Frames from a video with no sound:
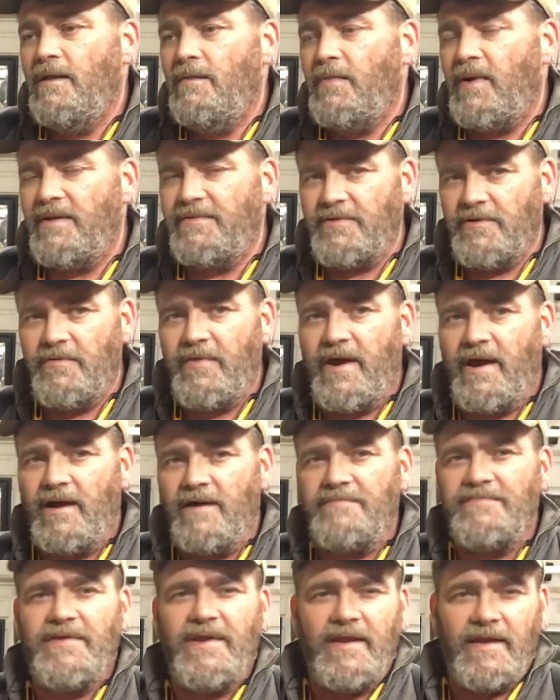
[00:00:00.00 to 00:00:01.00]
But they're there.
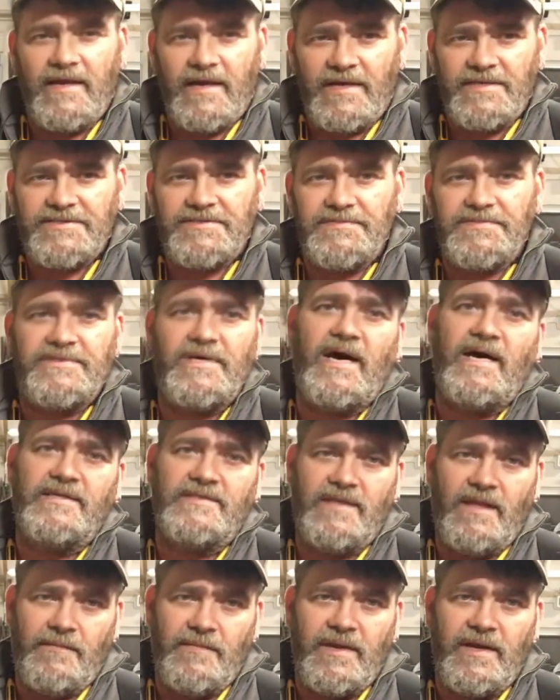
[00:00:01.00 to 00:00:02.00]
If you need a custom size,
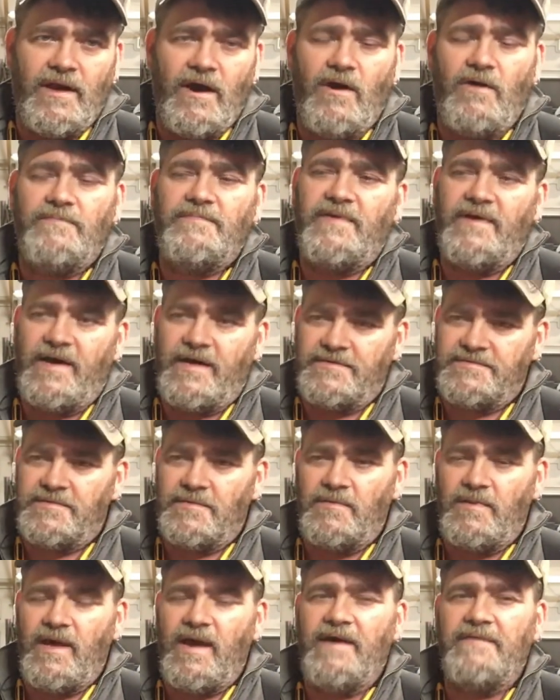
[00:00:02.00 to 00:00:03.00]
let me know. I have
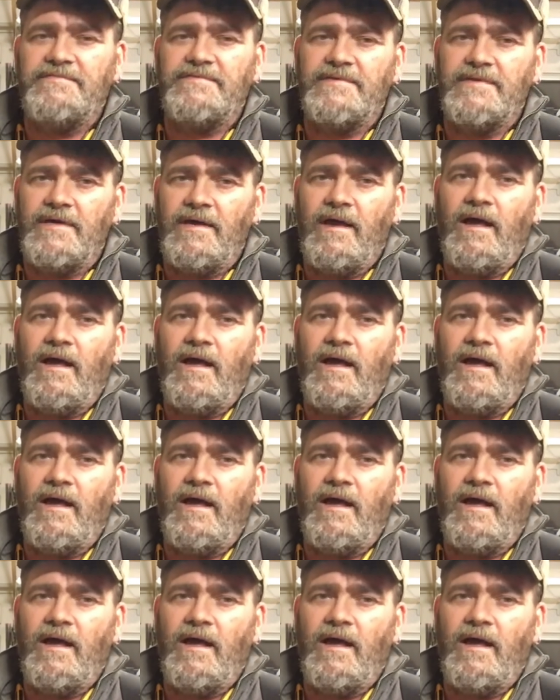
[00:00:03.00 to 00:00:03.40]
some left.